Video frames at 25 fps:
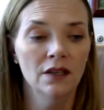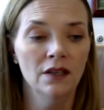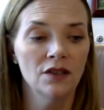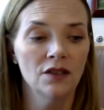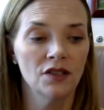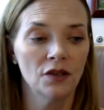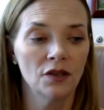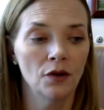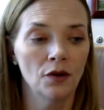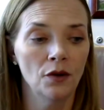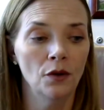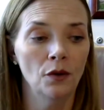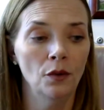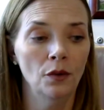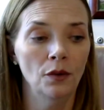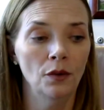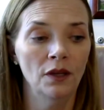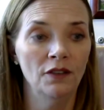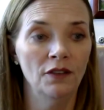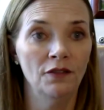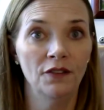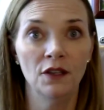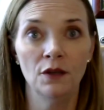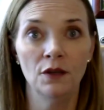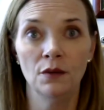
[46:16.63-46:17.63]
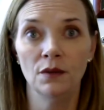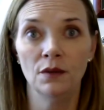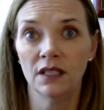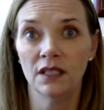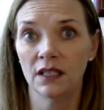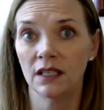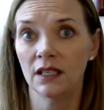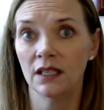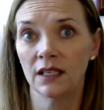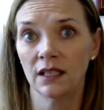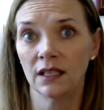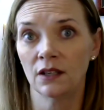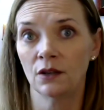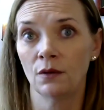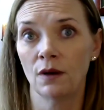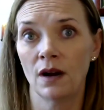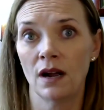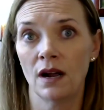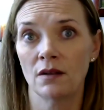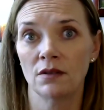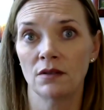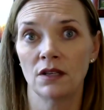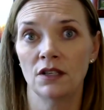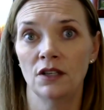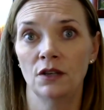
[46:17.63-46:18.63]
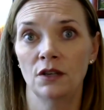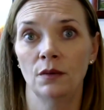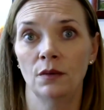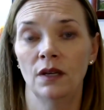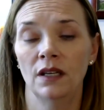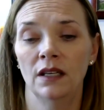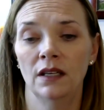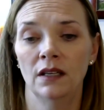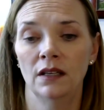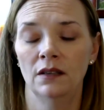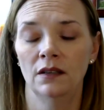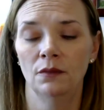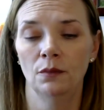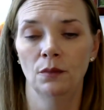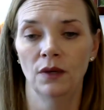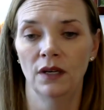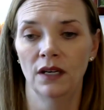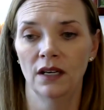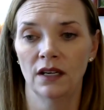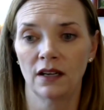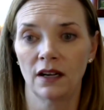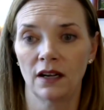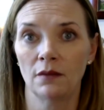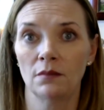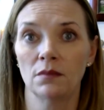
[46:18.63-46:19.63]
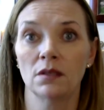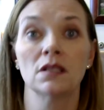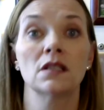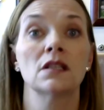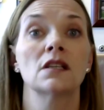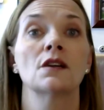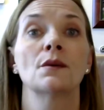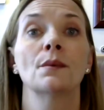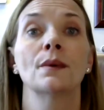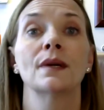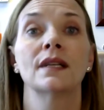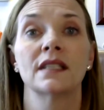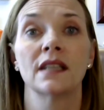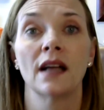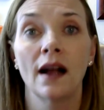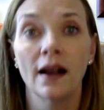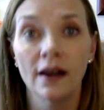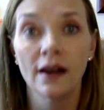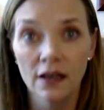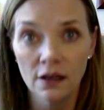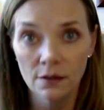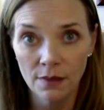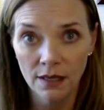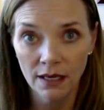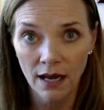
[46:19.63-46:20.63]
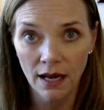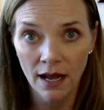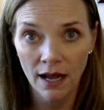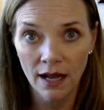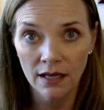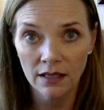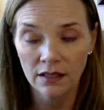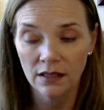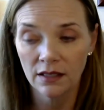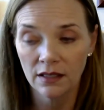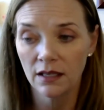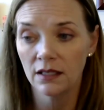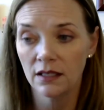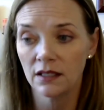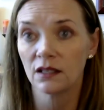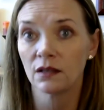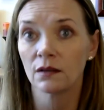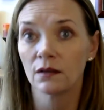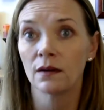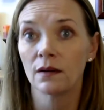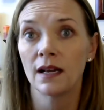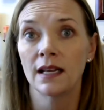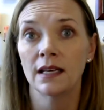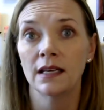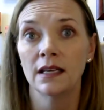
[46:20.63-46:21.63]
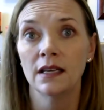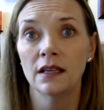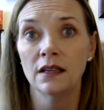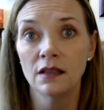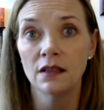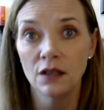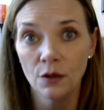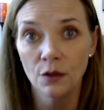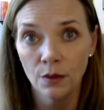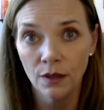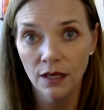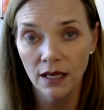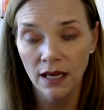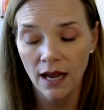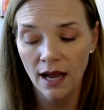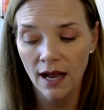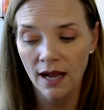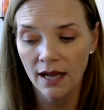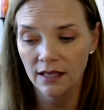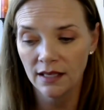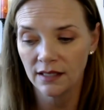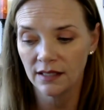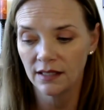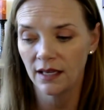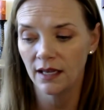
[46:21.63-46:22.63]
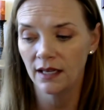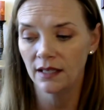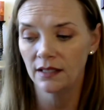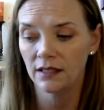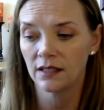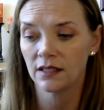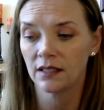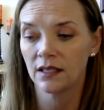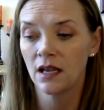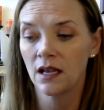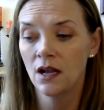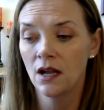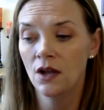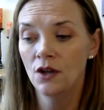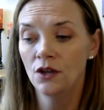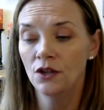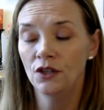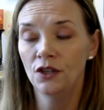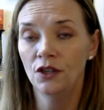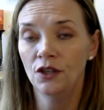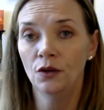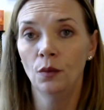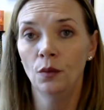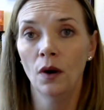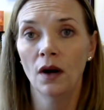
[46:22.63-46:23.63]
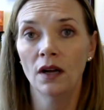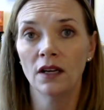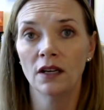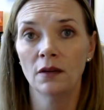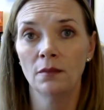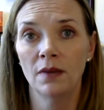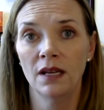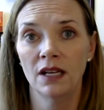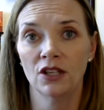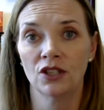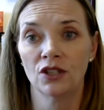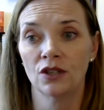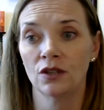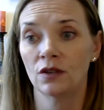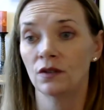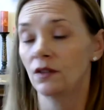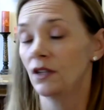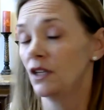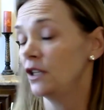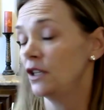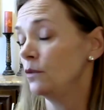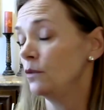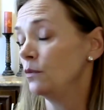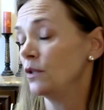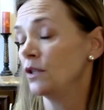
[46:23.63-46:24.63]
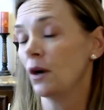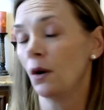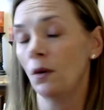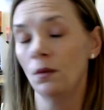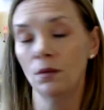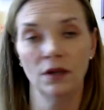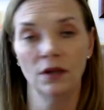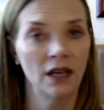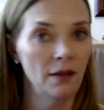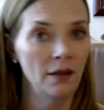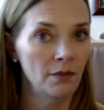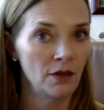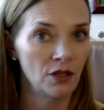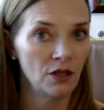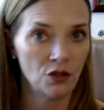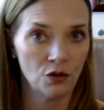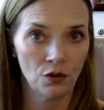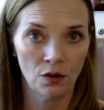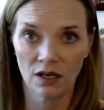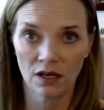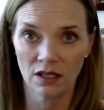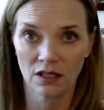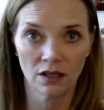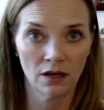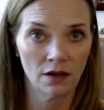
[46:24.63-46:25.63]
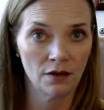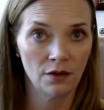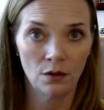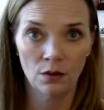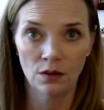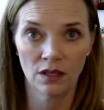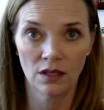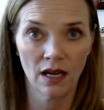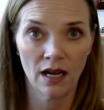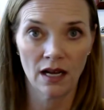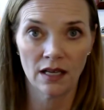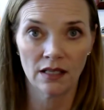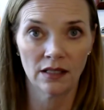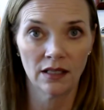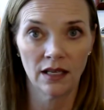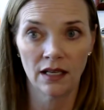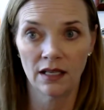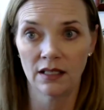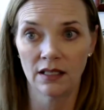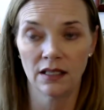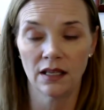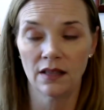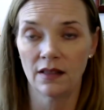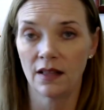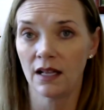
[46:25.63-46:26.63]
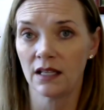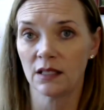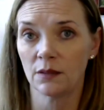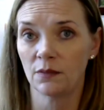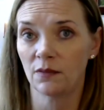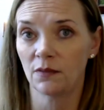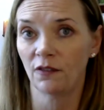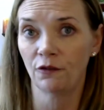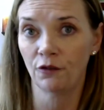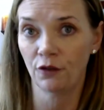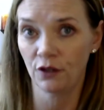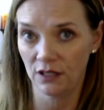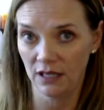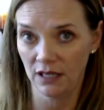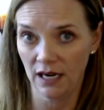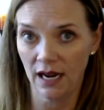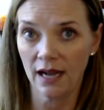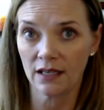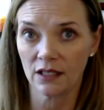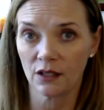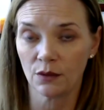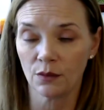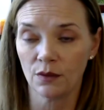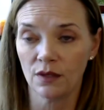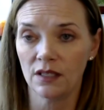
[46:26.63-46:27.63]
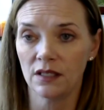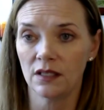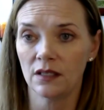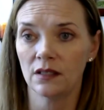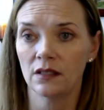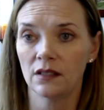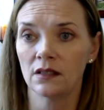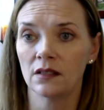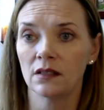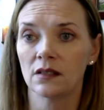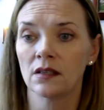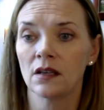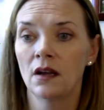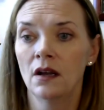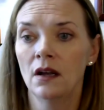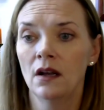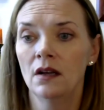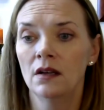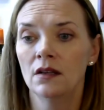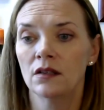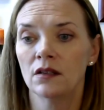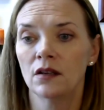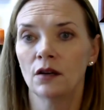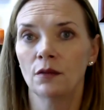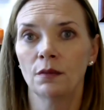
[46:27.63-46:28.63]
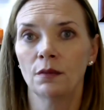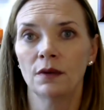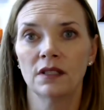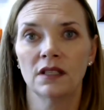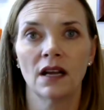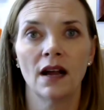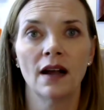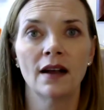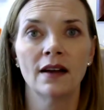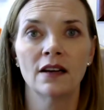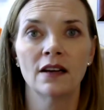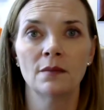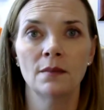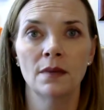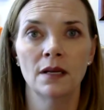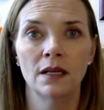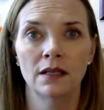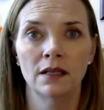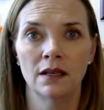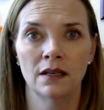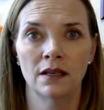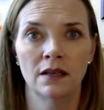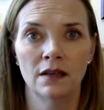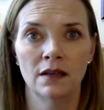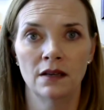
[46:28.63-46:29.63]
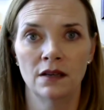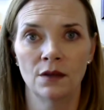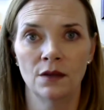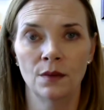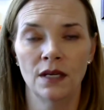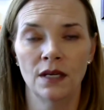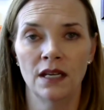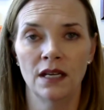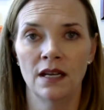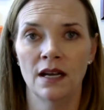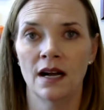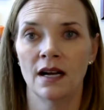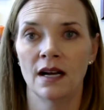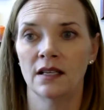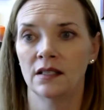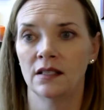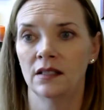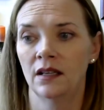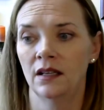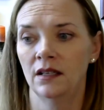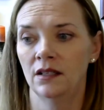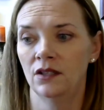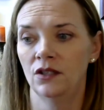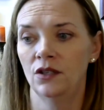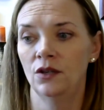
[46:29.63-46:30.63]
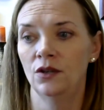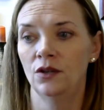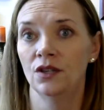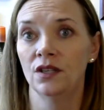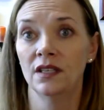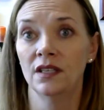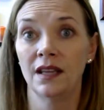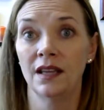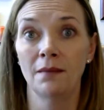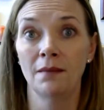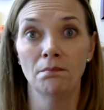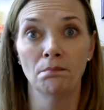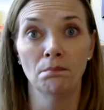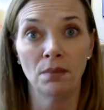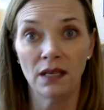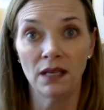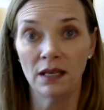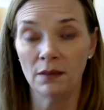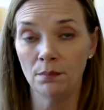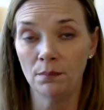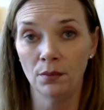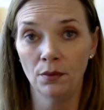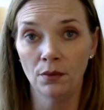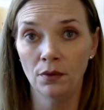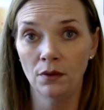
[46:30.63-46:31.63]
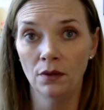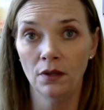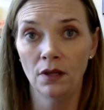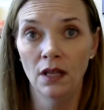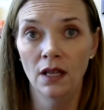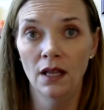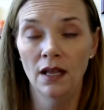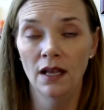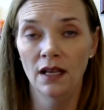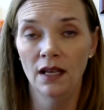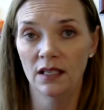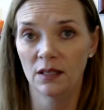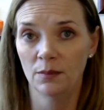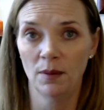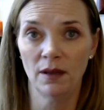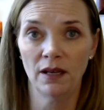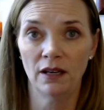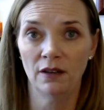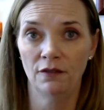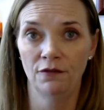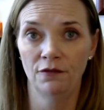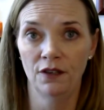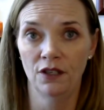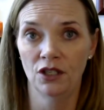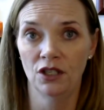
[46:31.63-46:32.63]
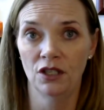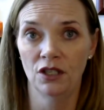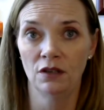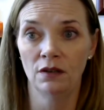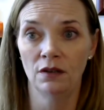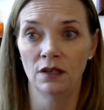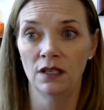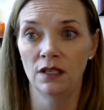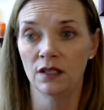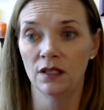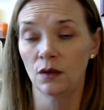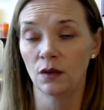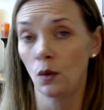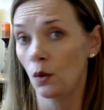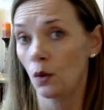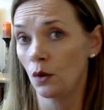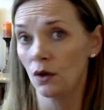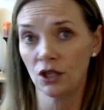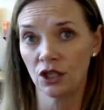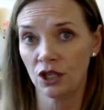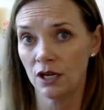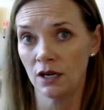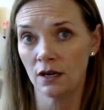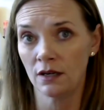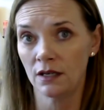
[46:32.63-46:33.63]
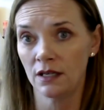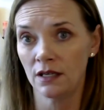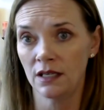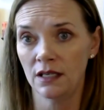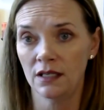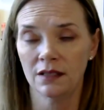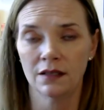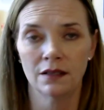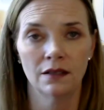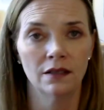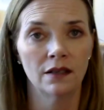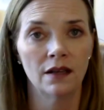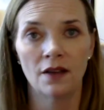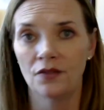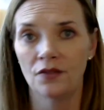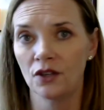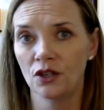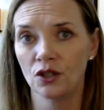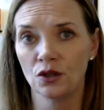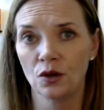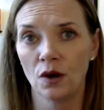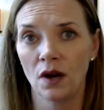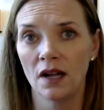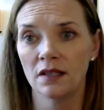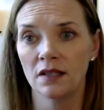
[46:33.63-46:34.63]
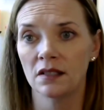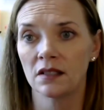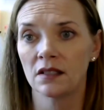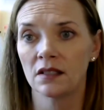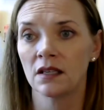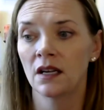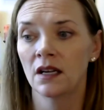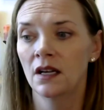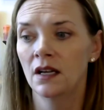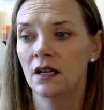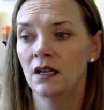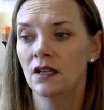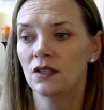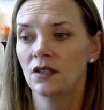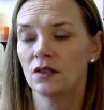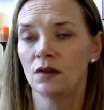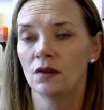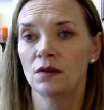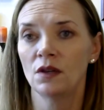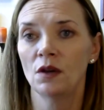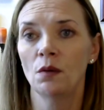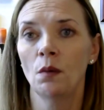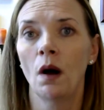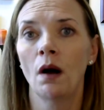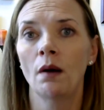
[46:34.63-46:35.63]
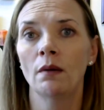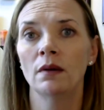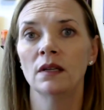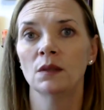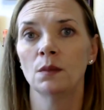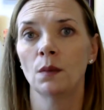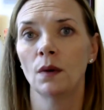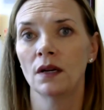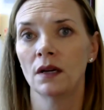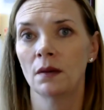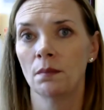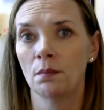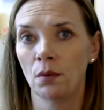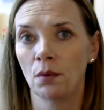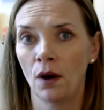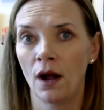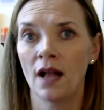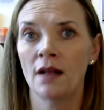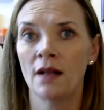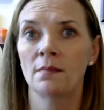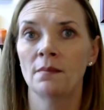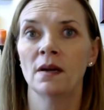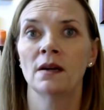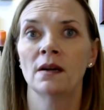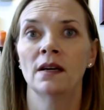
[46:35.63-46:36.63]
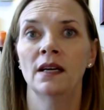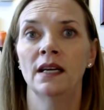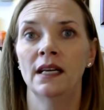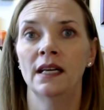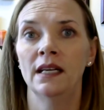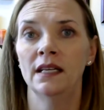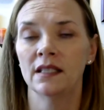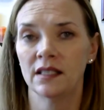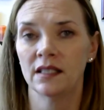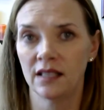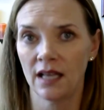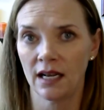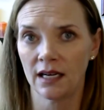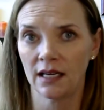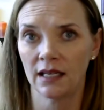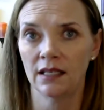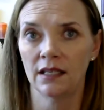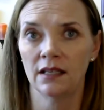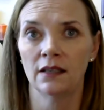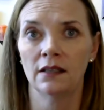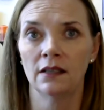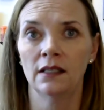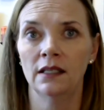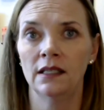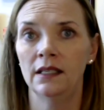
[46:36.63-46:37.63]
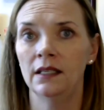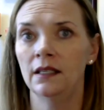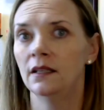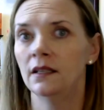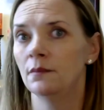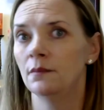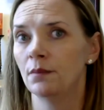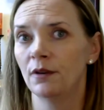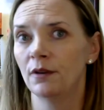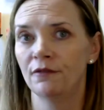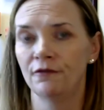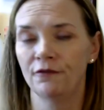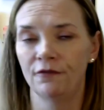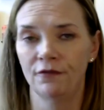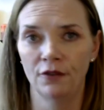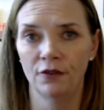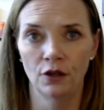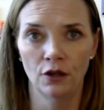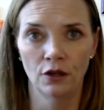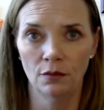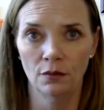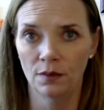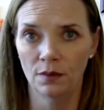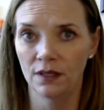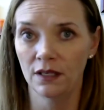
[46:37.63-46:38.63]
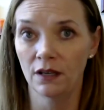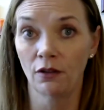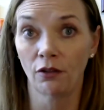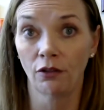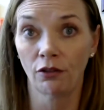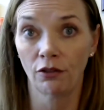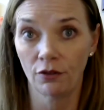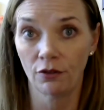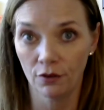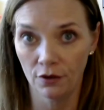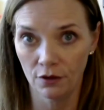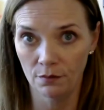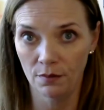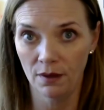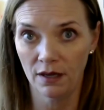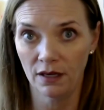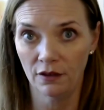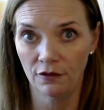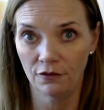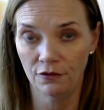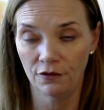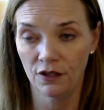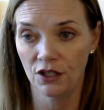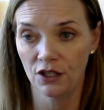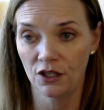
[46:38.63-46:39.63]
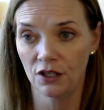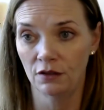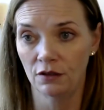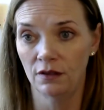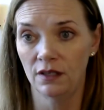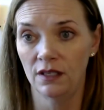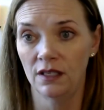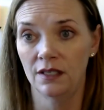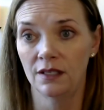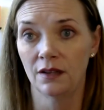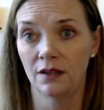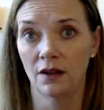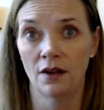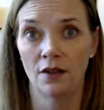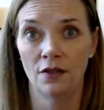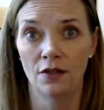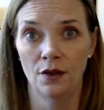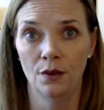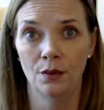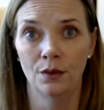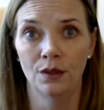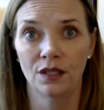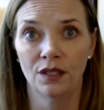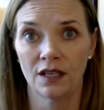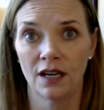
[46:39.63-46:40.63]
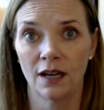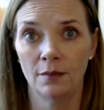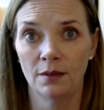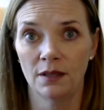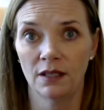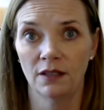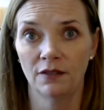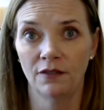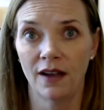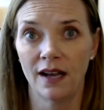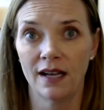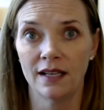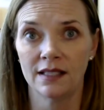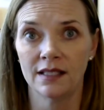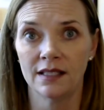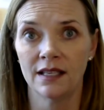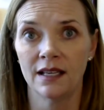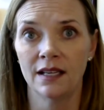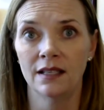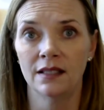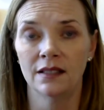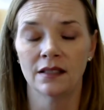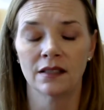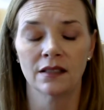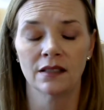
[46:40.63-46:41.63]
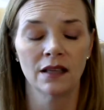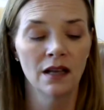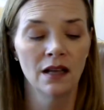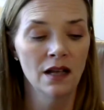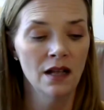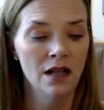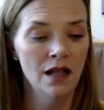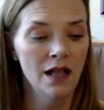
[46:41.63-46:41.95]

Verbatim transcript: So, if you didn't get around to doing it, when it comes to your retirement assets or any annuity assets, you want to make sure that you don't name the trust on those assets, and that's for tax reasons. So, retirement and annuity assets, you should name people as beneficiaries or charities, not the trust. So, you always want a primary, secondary, and preferably a third beneficiaries on those types of assets.